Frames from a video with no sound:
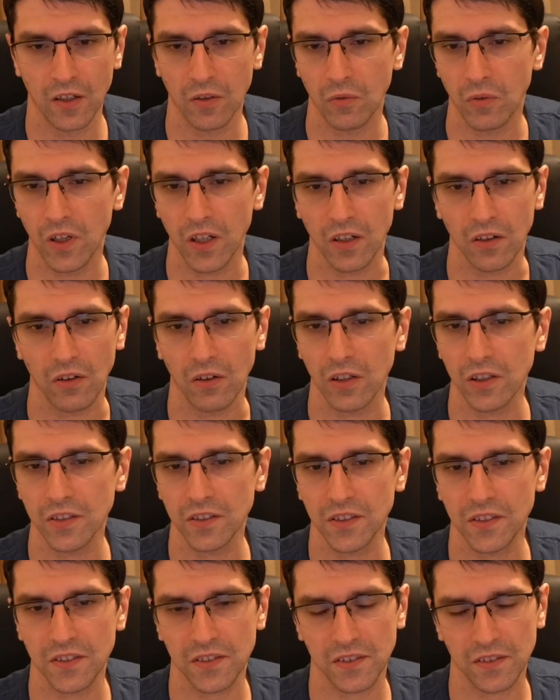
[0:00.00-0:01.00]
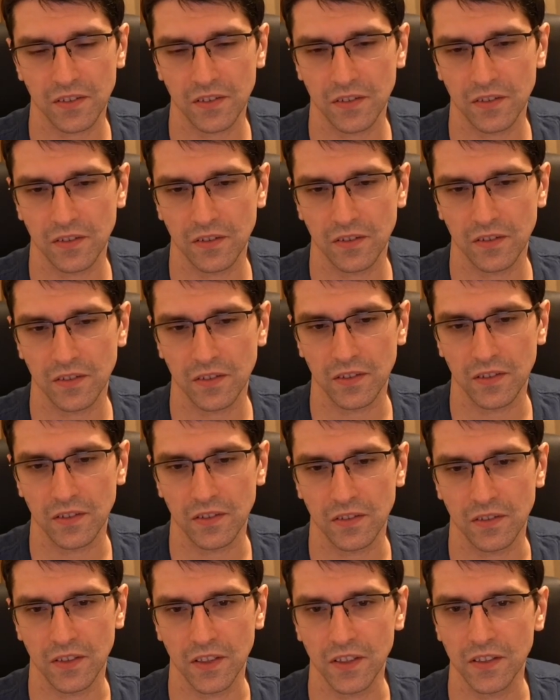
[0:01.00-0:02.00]
Well, all these
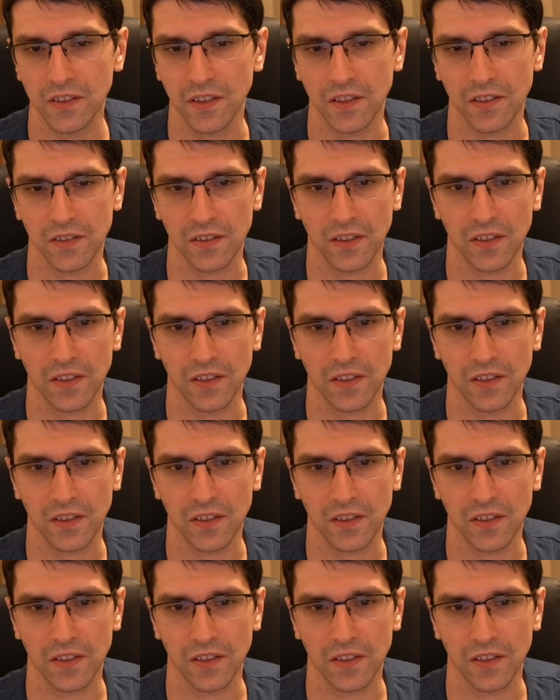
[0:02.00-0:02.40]
details